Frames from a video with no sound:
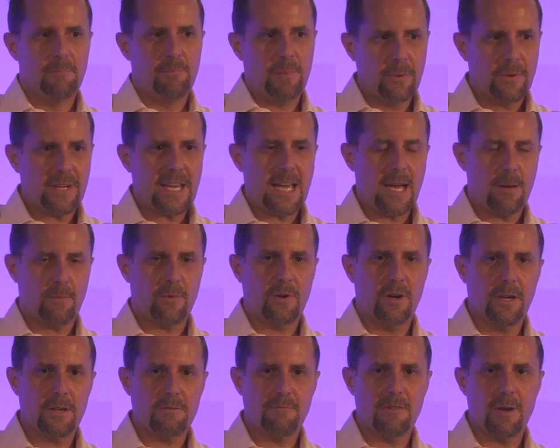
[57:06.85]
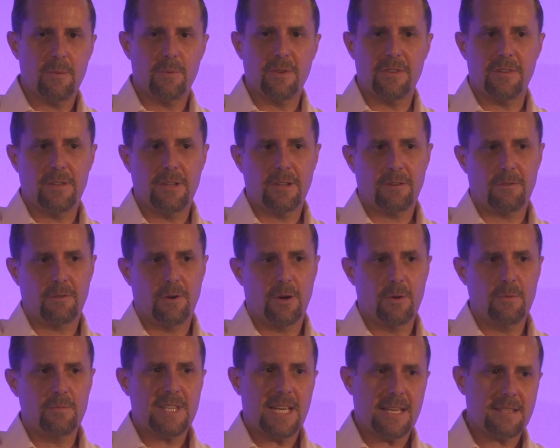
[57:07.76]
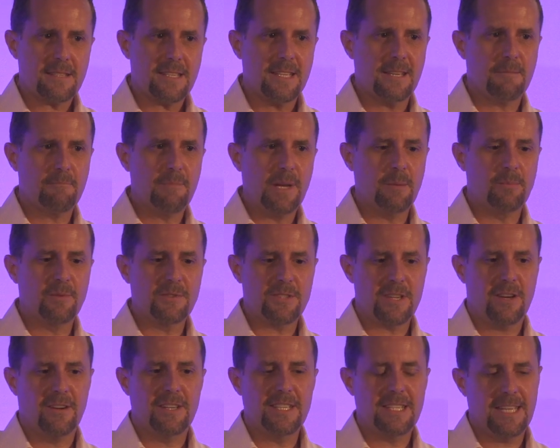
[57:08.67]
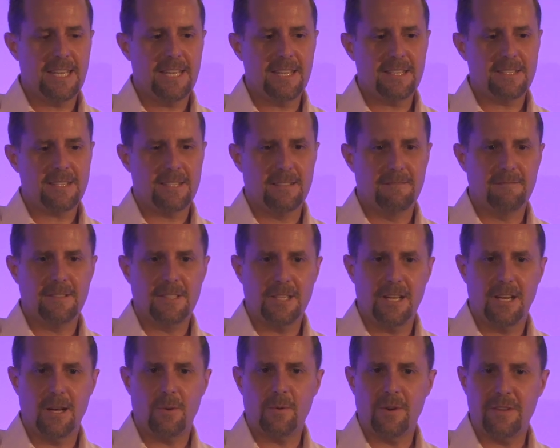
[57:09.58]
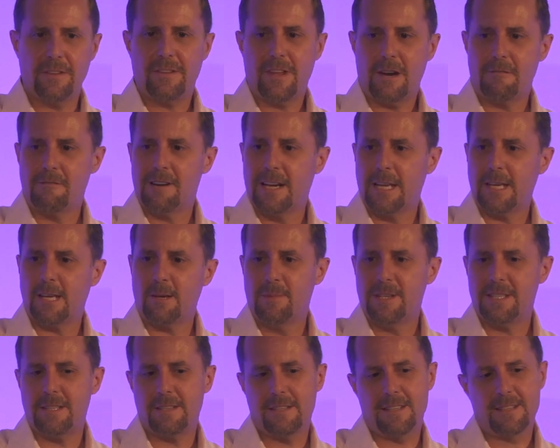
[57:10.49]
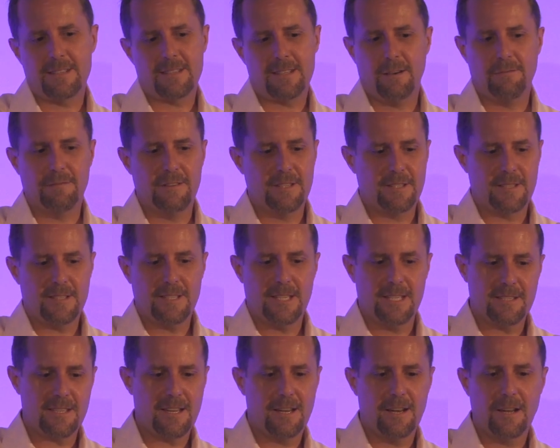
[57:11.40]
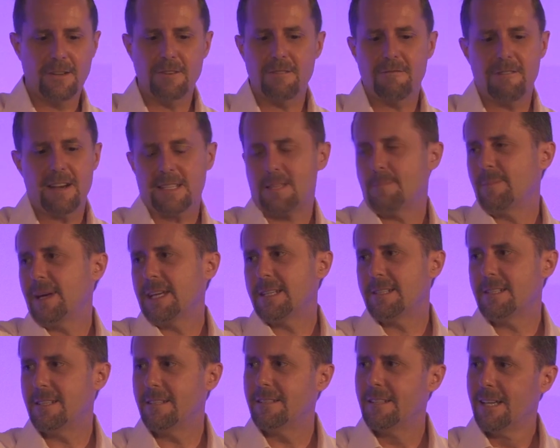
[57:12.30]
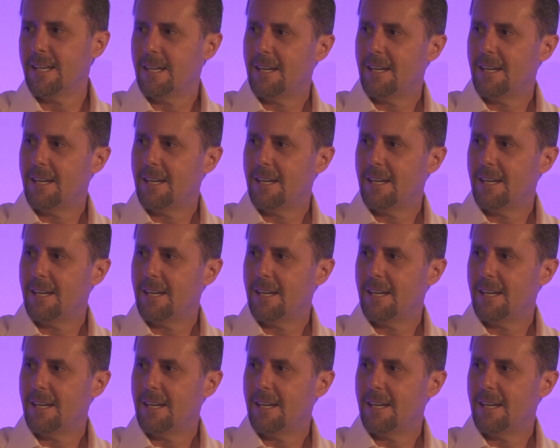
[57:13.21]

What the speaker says: building camaraderie within the group, testing people's ideas, and whether they're really committed to stuff is an underestimated,